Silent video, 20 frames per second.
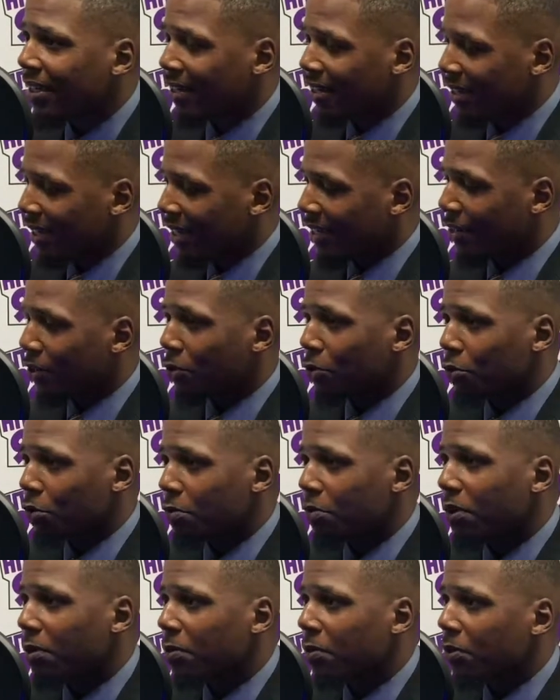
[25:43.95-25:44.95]
a lot of those
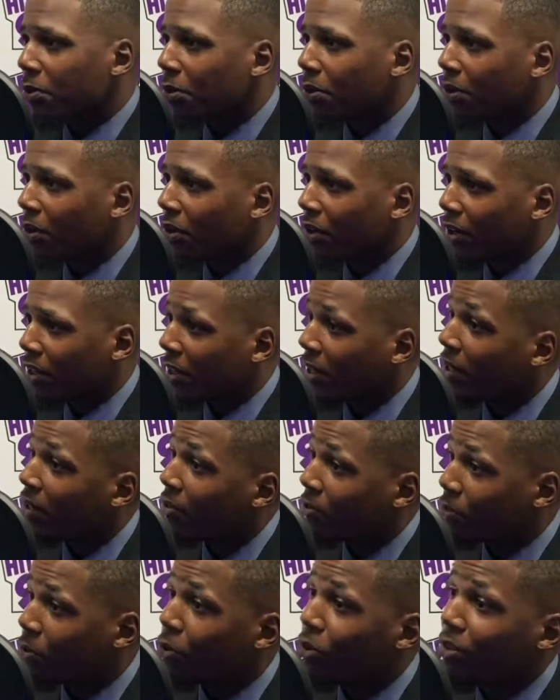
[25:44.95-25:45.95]
people are in
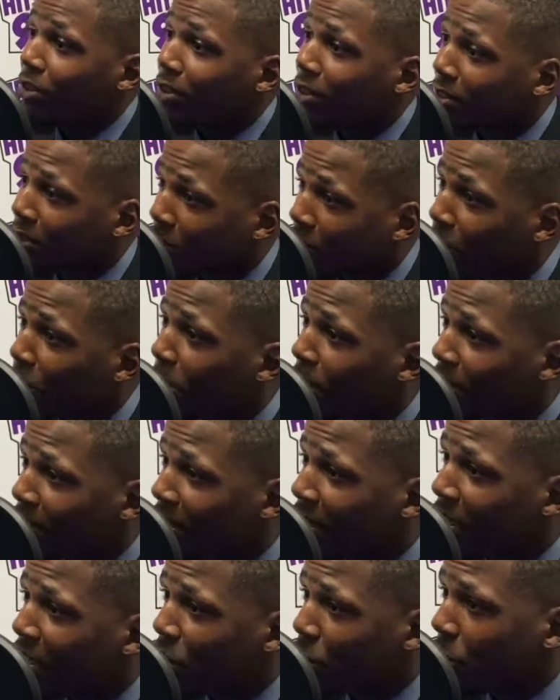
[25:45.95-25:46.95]
unfortunate
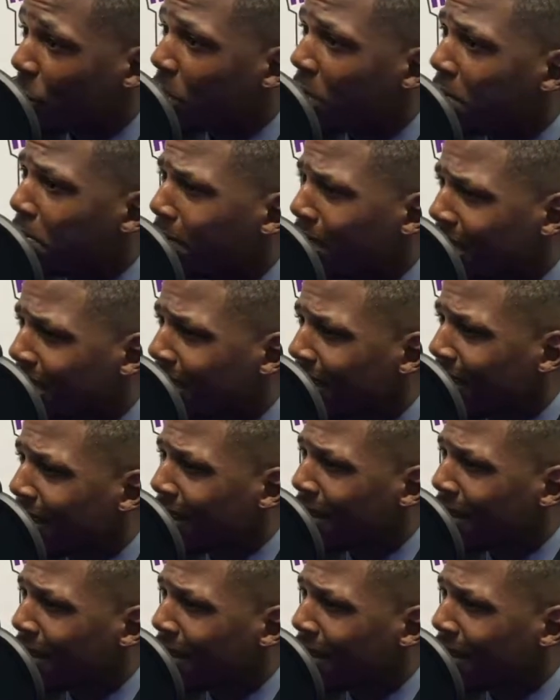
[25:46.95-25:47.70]
circumstances when we meet.